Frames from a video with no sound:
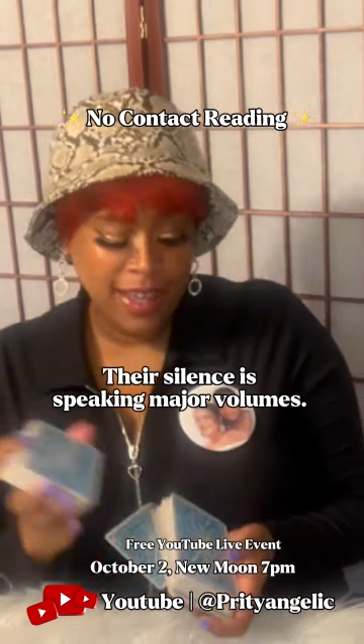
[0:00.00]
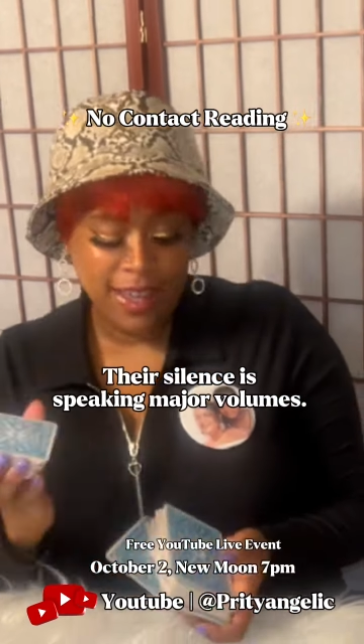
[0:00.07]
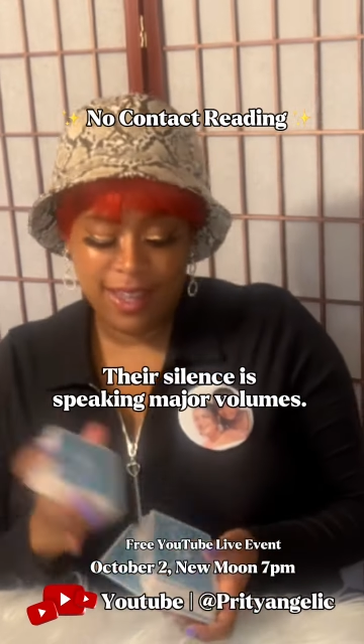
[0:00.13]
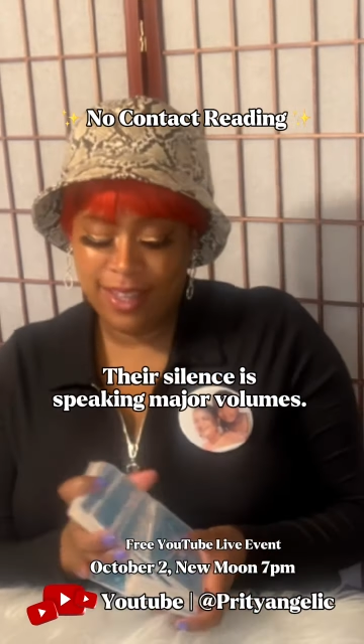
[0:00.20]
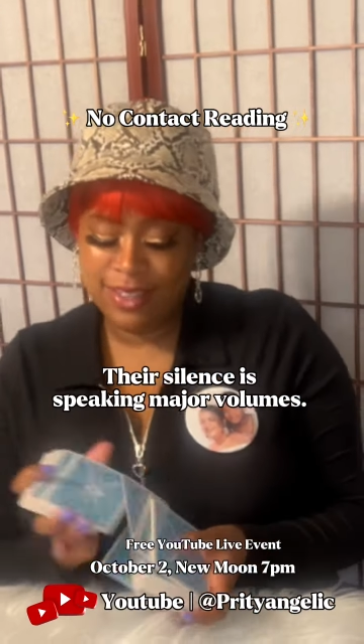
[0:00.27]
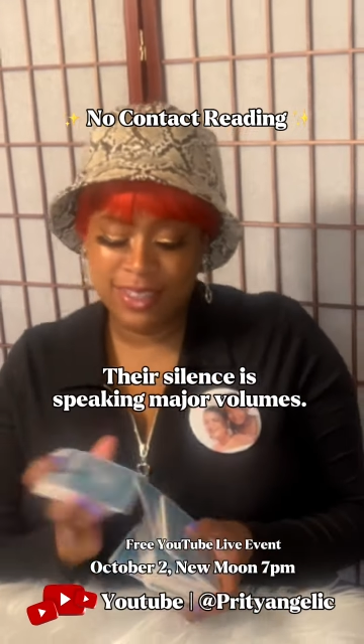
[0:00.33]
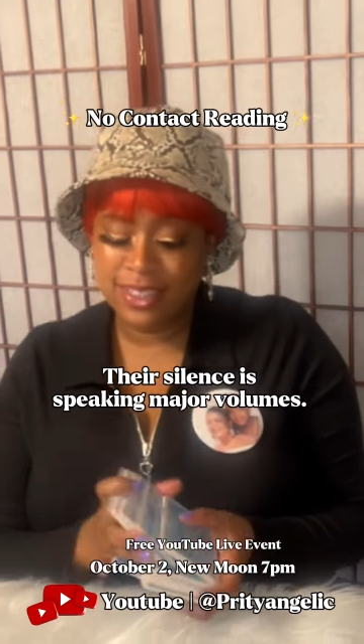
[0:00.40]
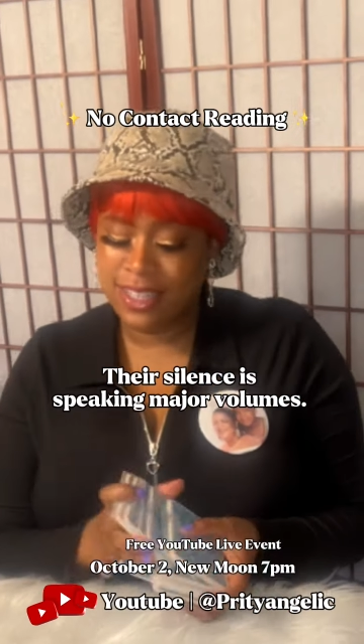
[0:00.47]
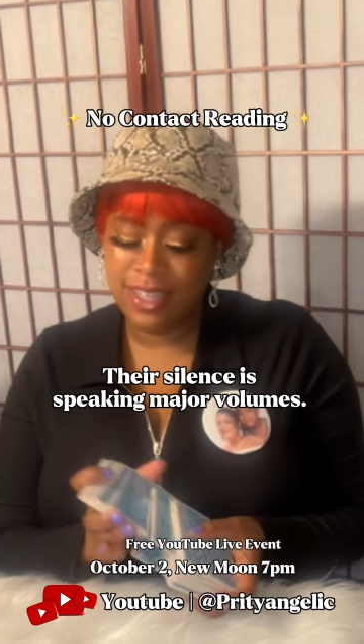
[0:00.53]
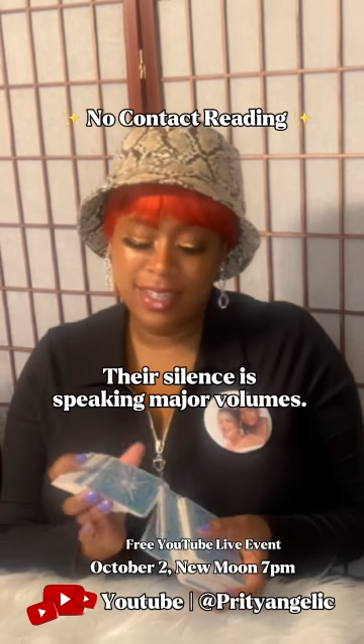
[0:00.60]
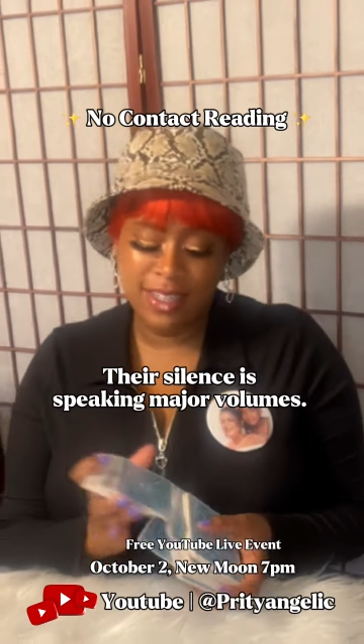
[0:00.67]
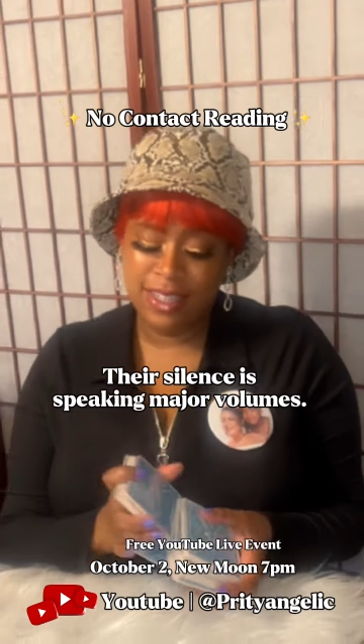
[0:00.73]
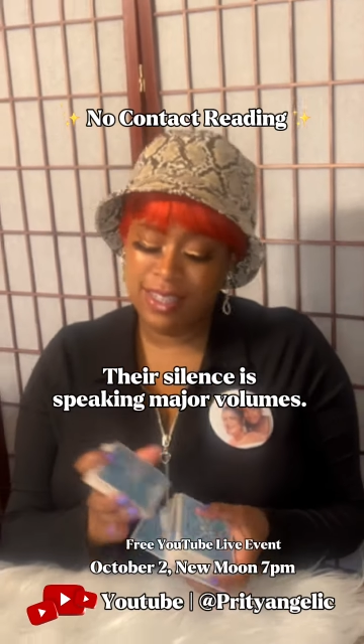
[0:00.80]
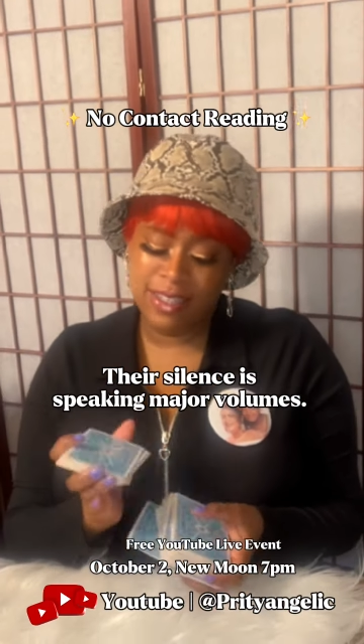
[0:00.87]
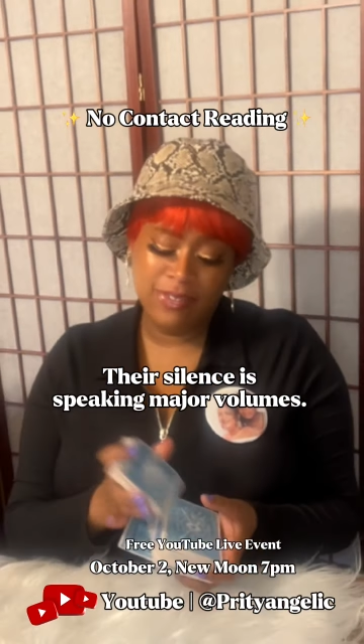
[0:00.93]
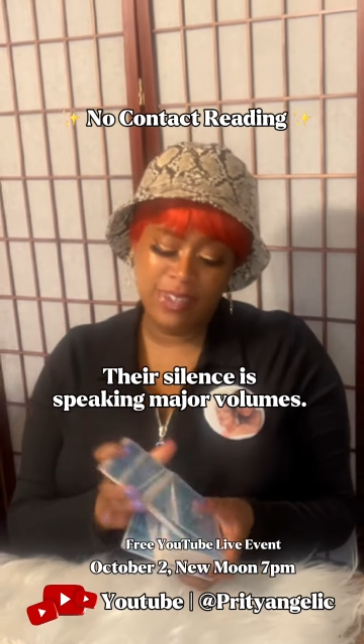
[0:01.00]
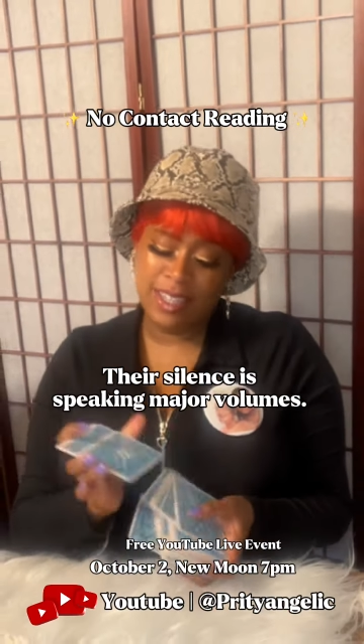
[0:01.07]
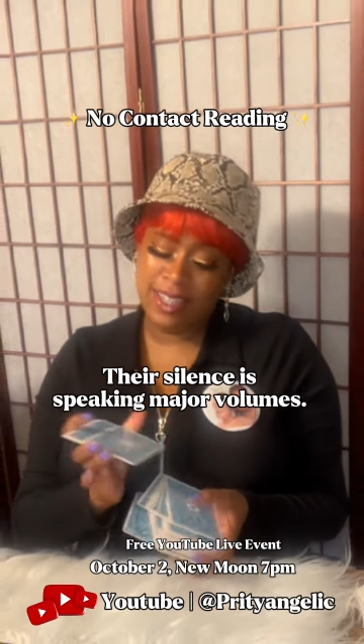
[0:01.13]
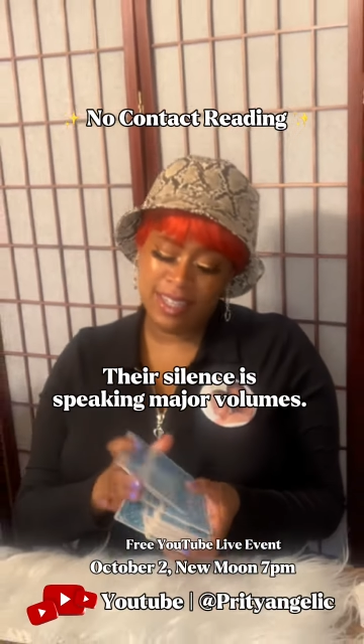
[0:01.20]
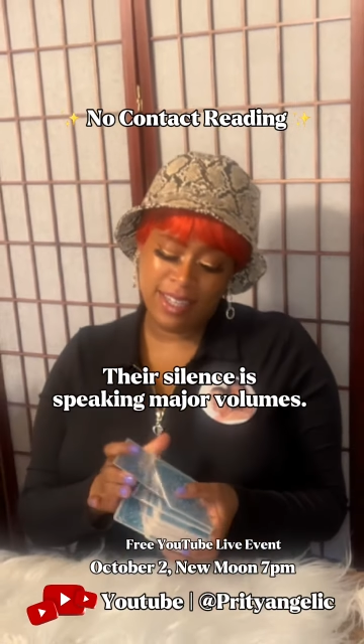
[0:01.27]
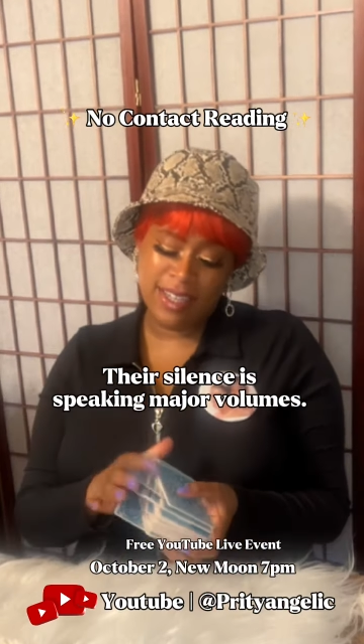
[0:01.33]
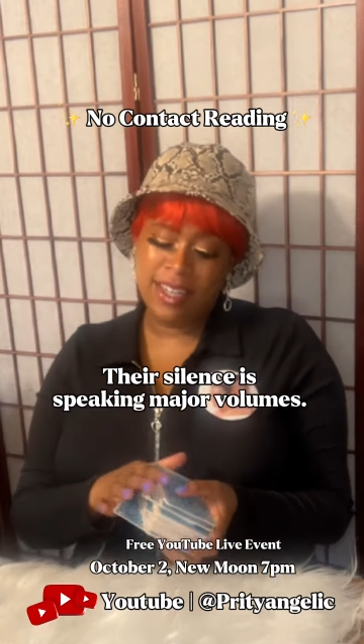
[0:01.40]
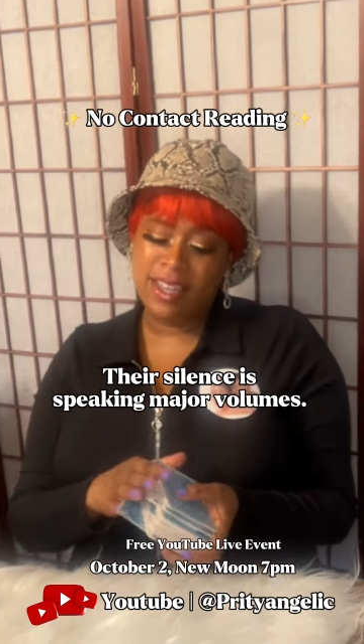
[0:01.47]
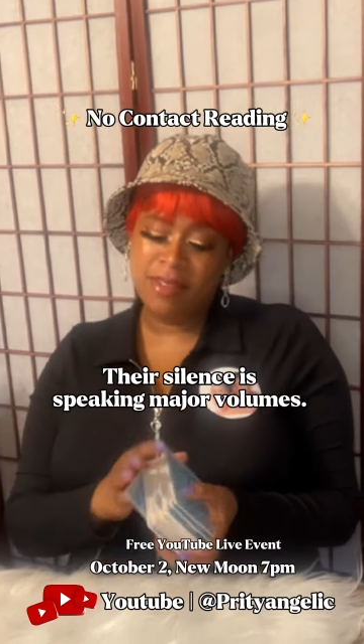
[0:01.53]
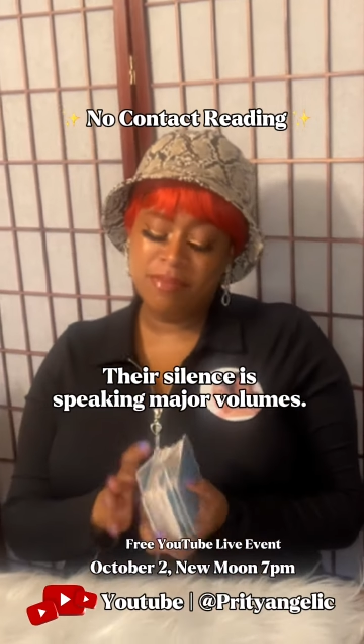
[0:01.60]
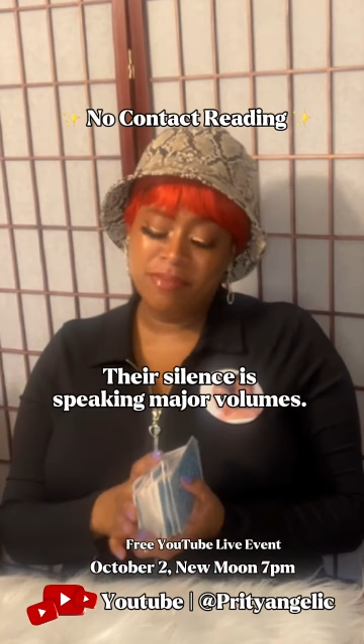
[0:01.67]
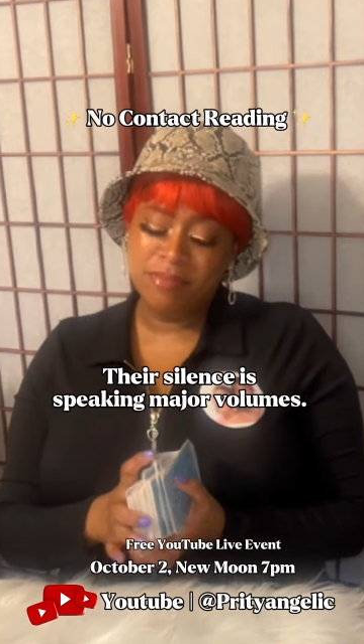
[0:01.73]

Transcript: I just can't give it up.